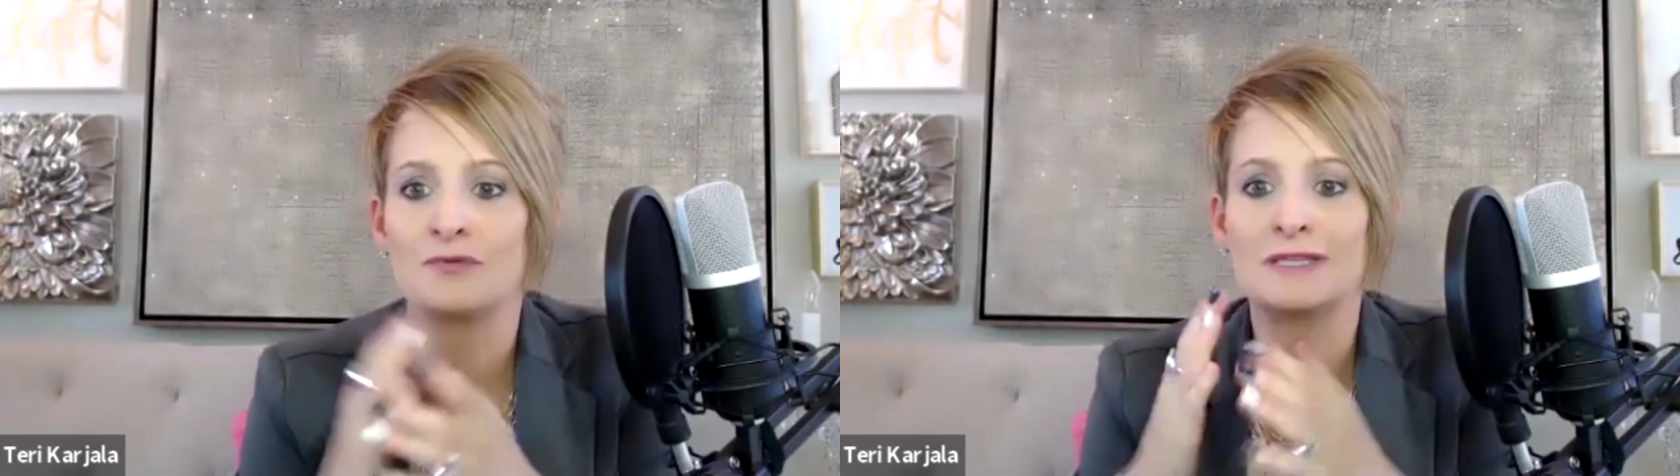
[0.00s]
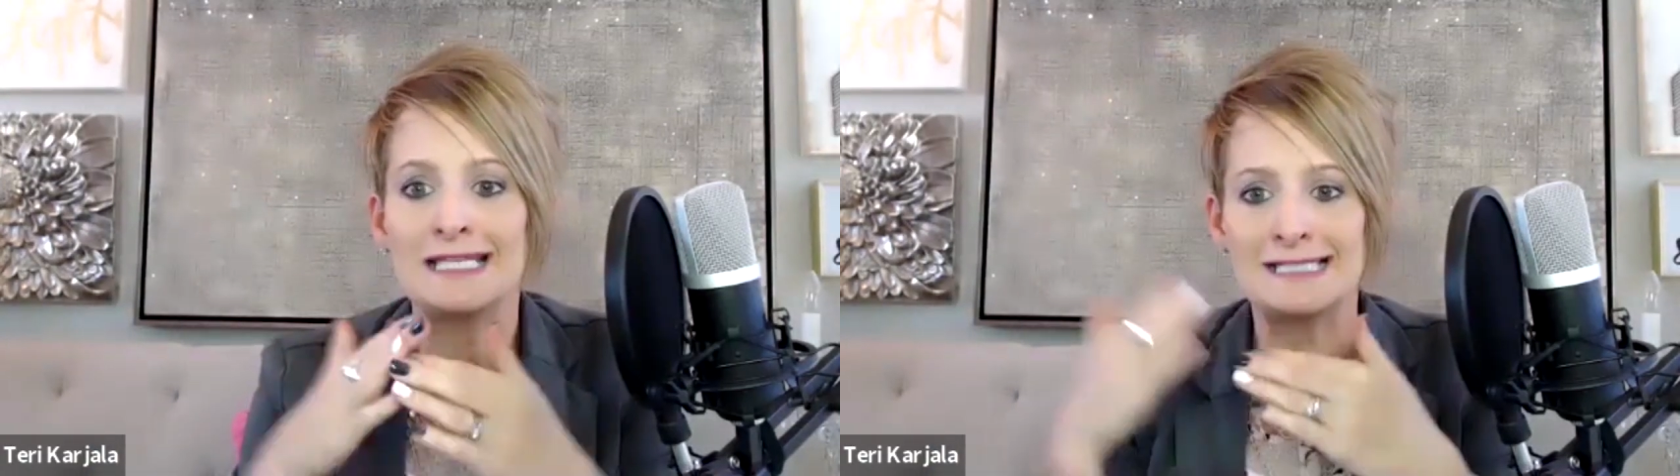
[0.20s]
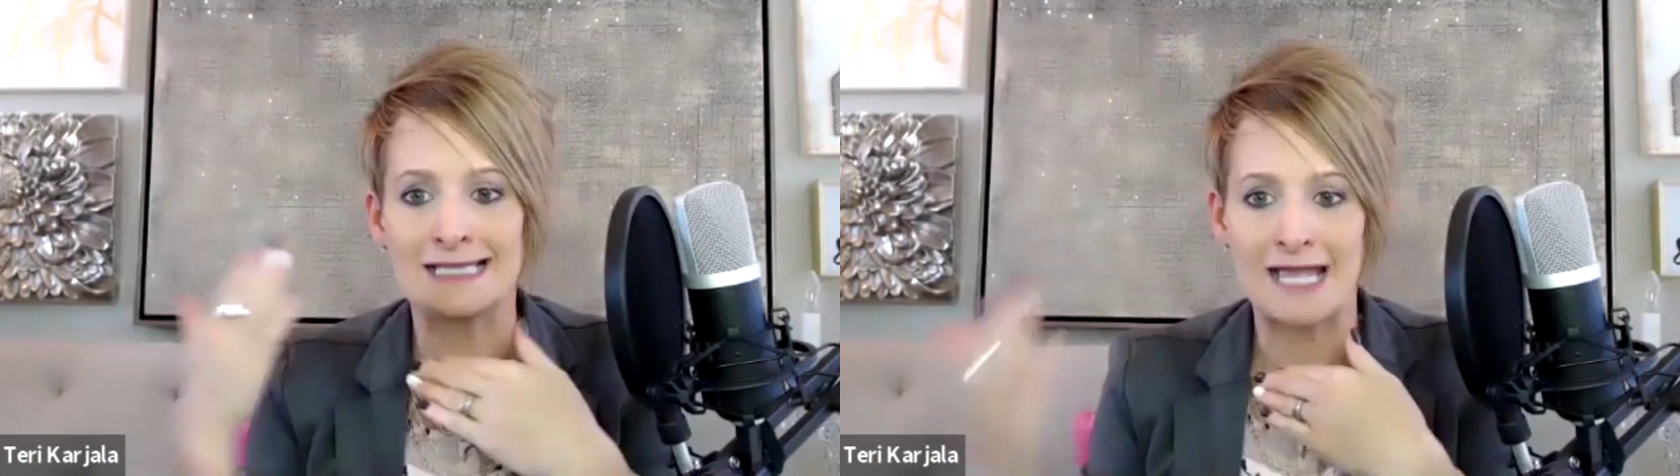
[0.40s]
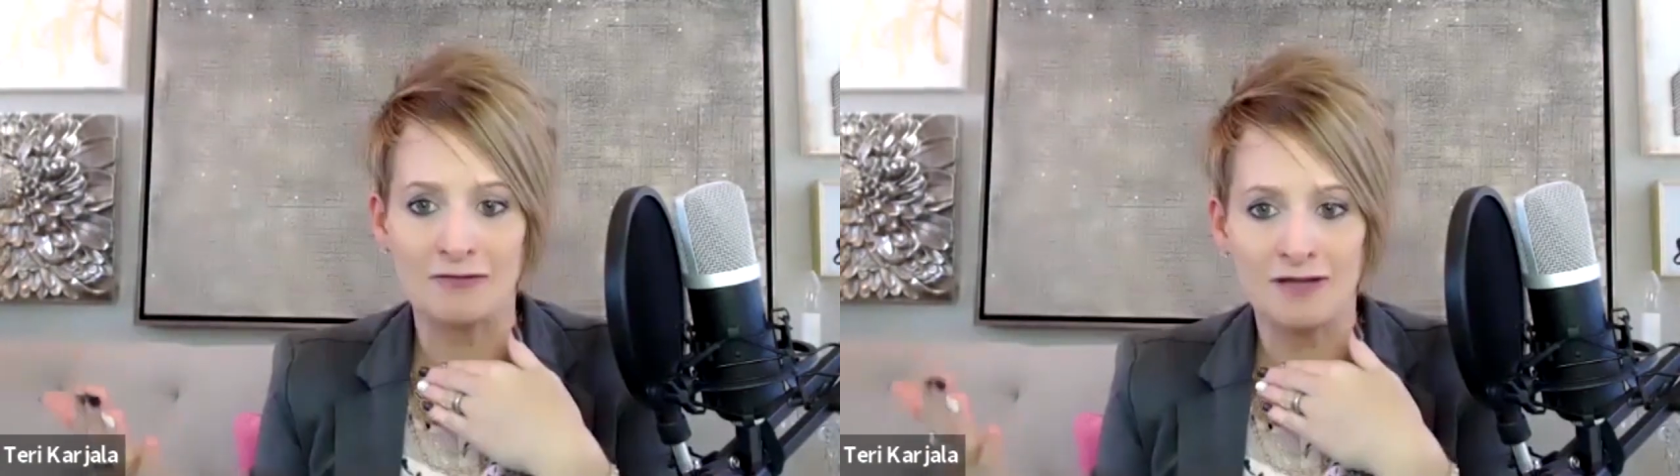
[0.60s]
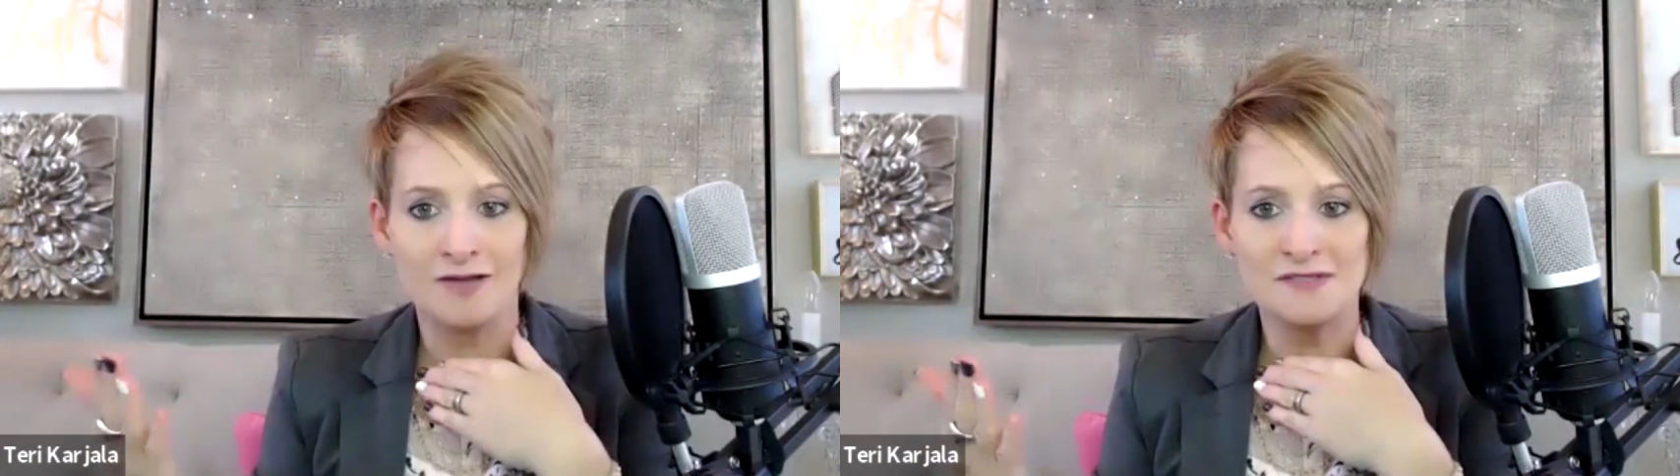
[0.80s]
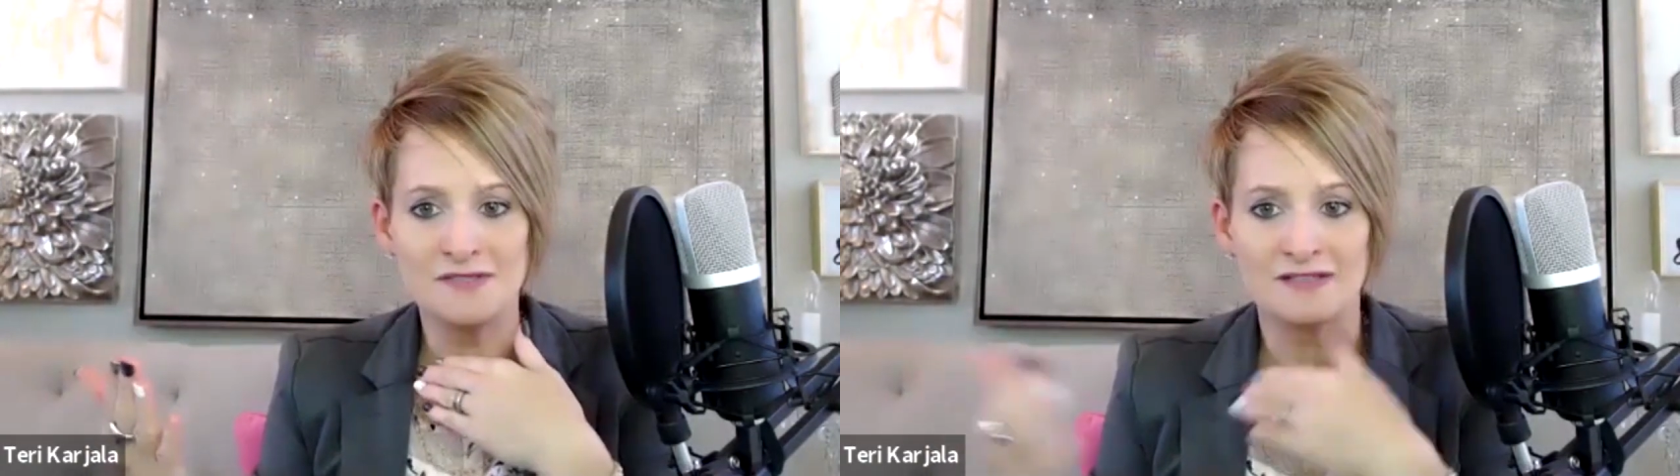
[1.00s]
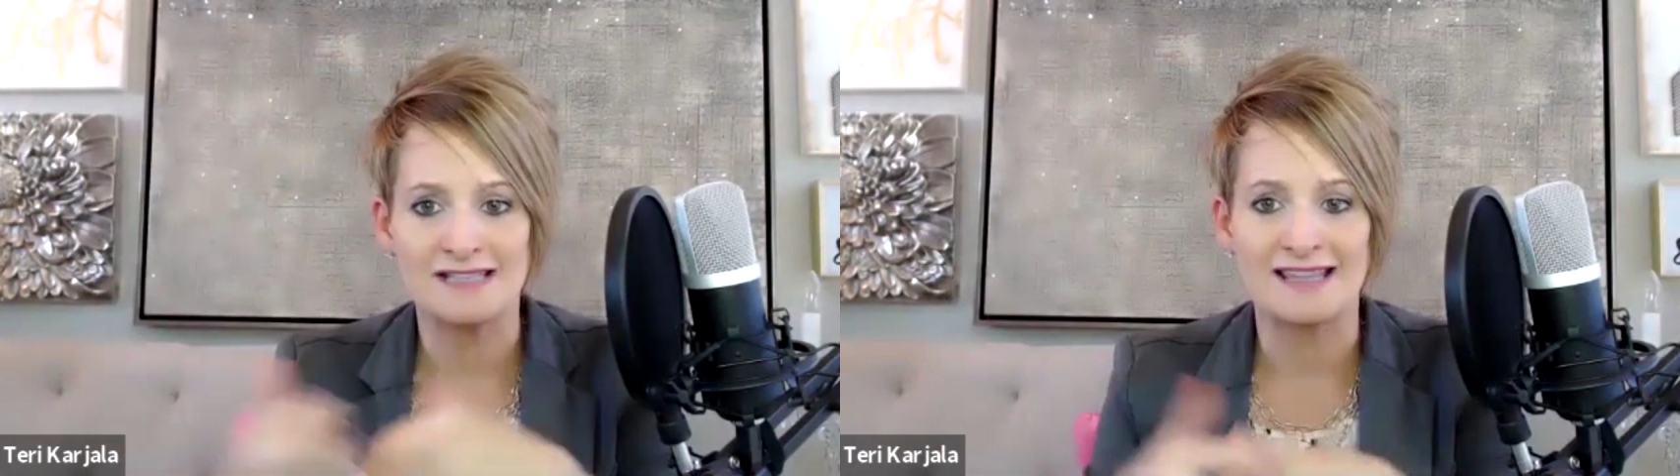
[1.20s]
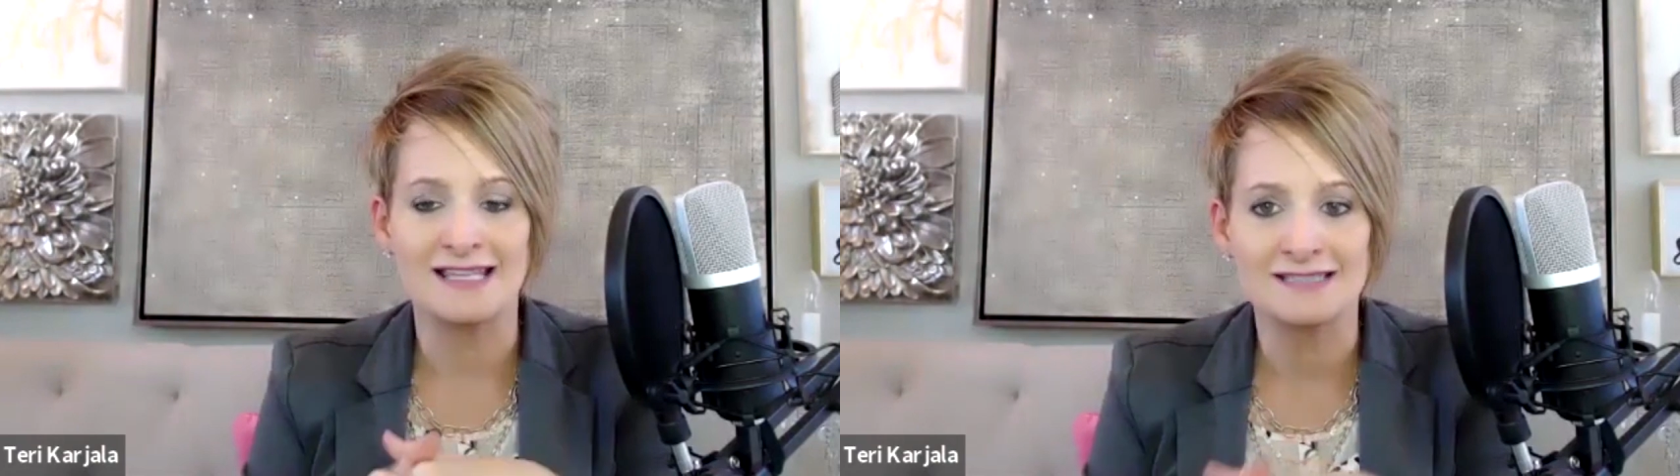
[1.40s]
releasing the outcomes because
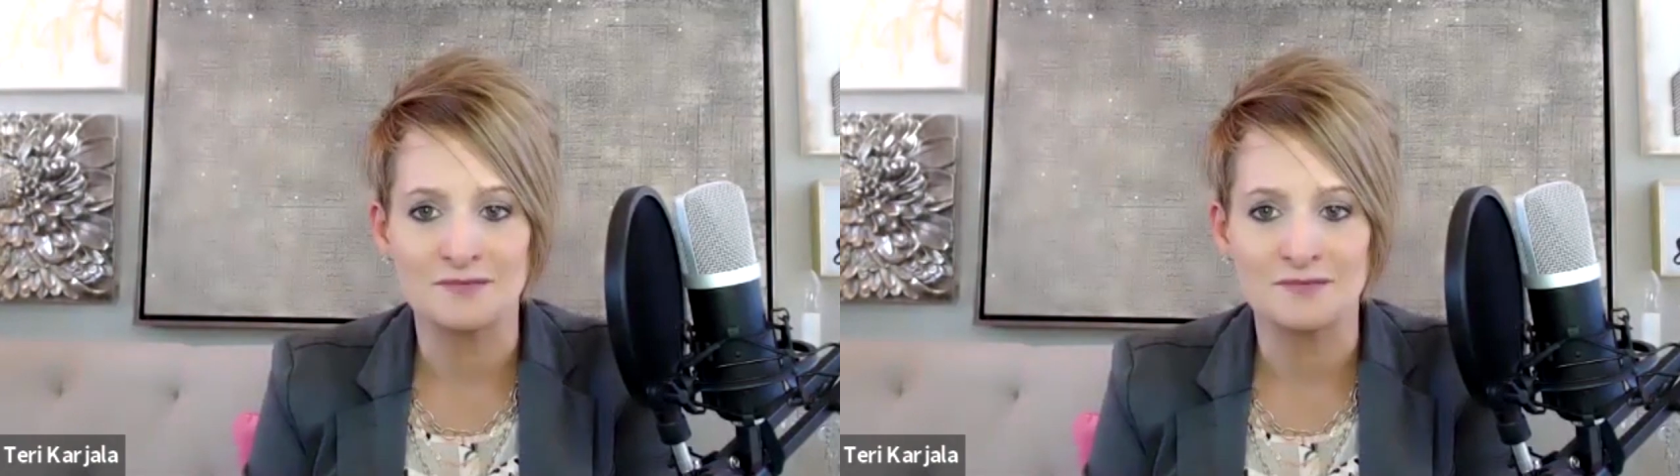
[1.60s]
i think mm-hmm.